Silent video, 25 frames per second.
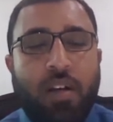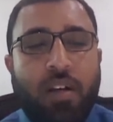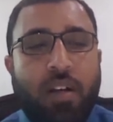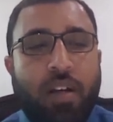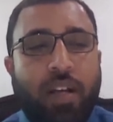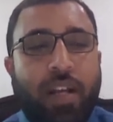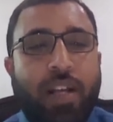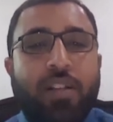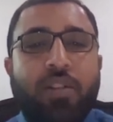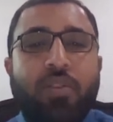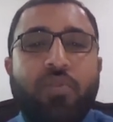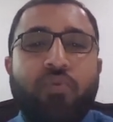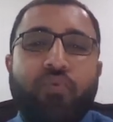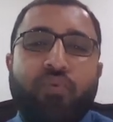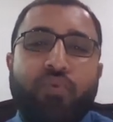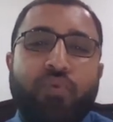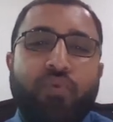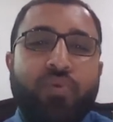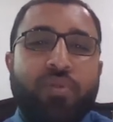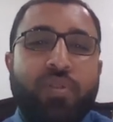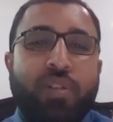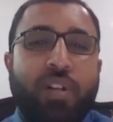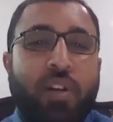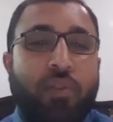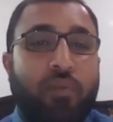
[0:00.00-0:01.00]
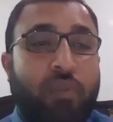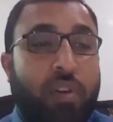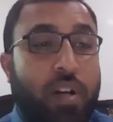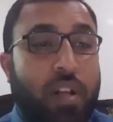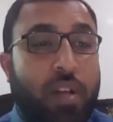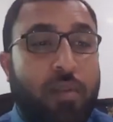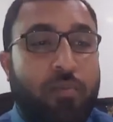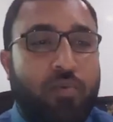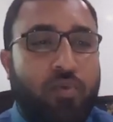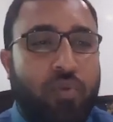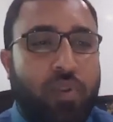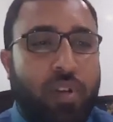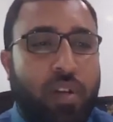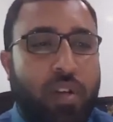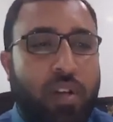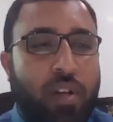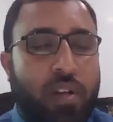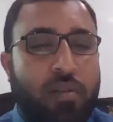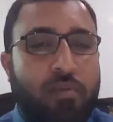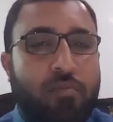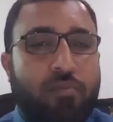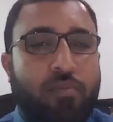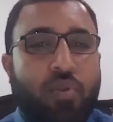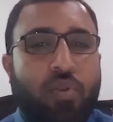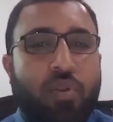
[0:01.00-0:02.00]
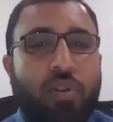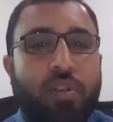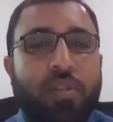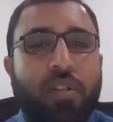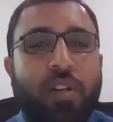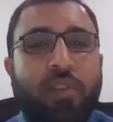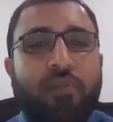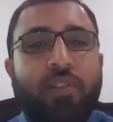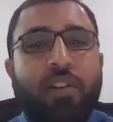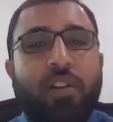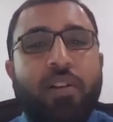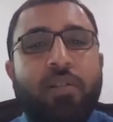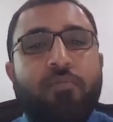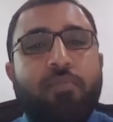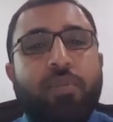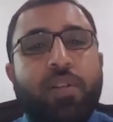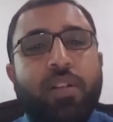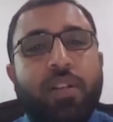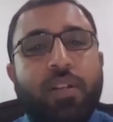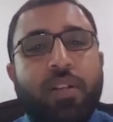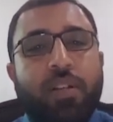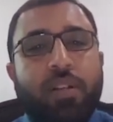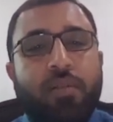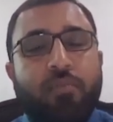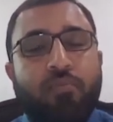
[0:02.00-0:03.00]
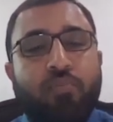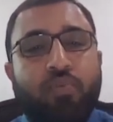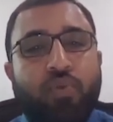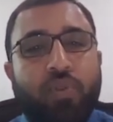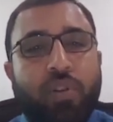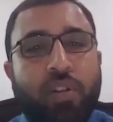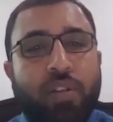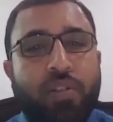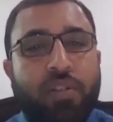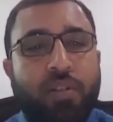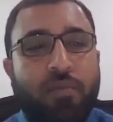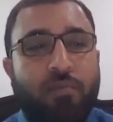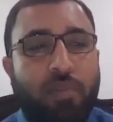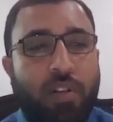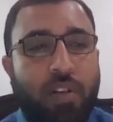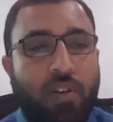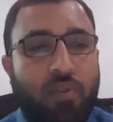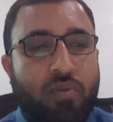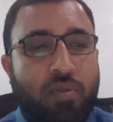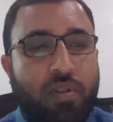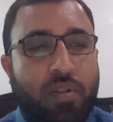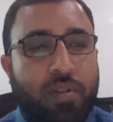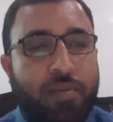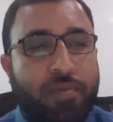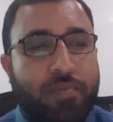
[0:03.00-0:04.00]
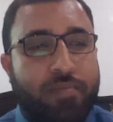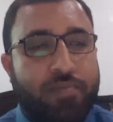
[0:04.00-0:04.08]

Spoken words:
get confused at what I am doing here, because I will be importing some layout.